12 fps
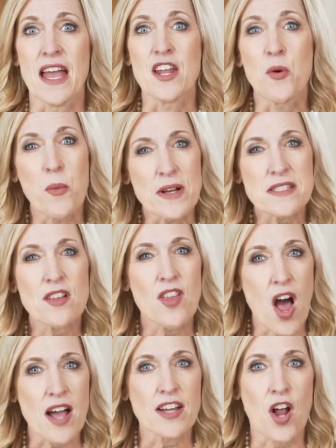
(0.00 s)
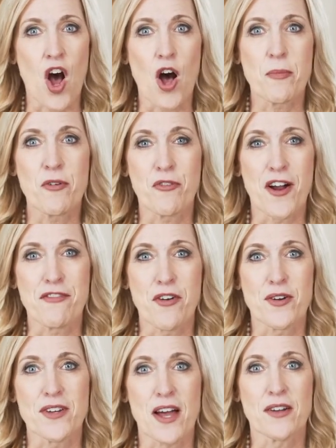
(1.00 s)
and it wasn't long at all before I
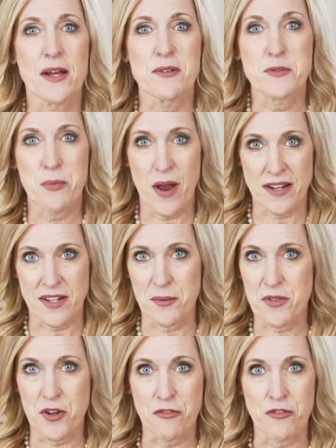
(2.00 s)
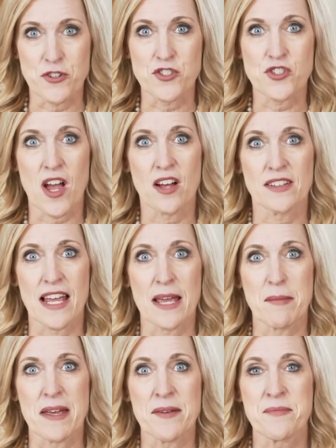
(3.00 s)
found out I was pregnant with our first child,
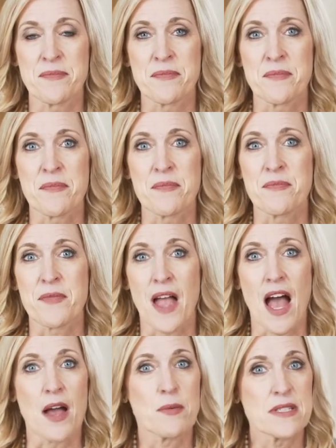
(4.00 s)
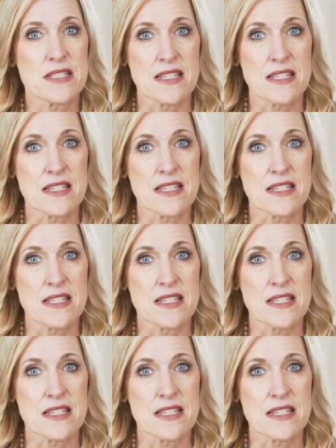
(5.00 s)
Amy. I was